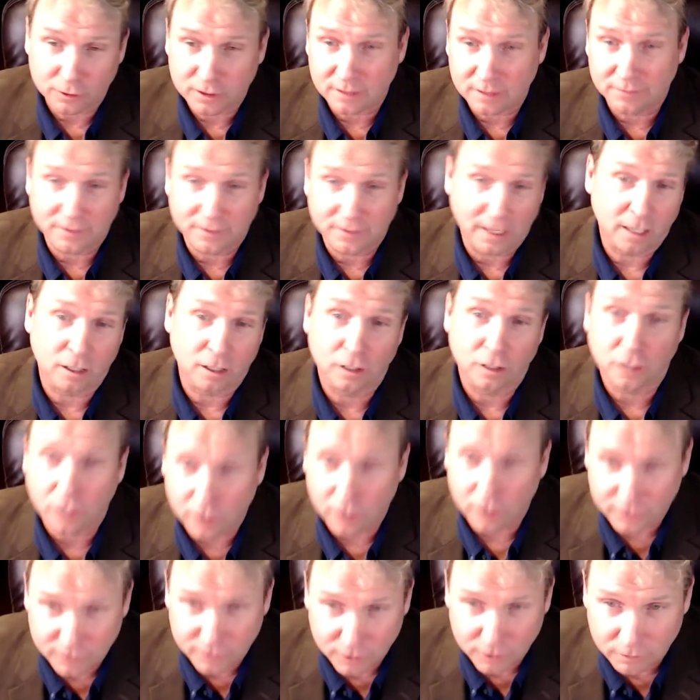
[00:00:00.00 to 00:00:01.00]
to file a
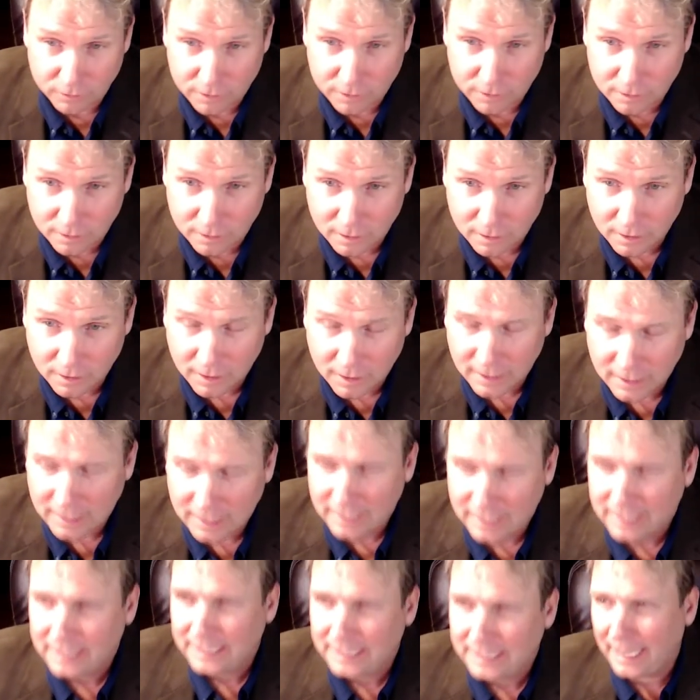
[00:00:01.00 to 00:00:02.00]
lawsuit.
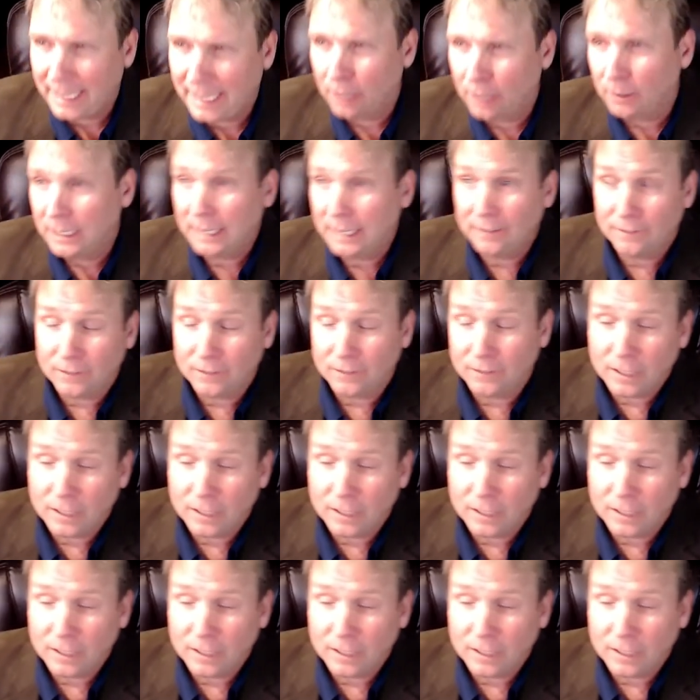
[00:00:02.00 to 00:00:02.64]
Now, if,